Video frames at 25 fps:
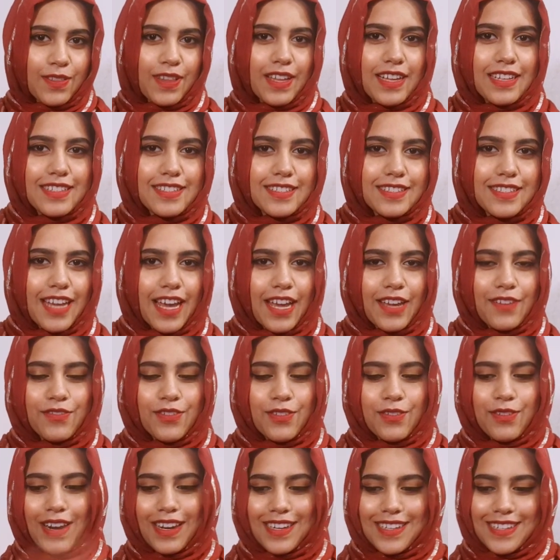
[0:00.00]
let's dive
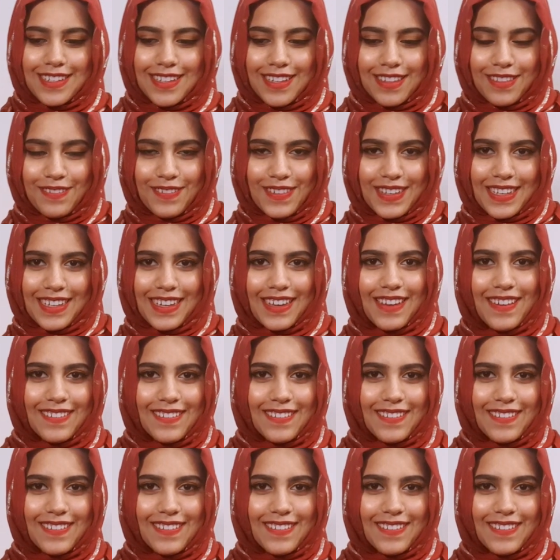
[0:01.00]
right into the video.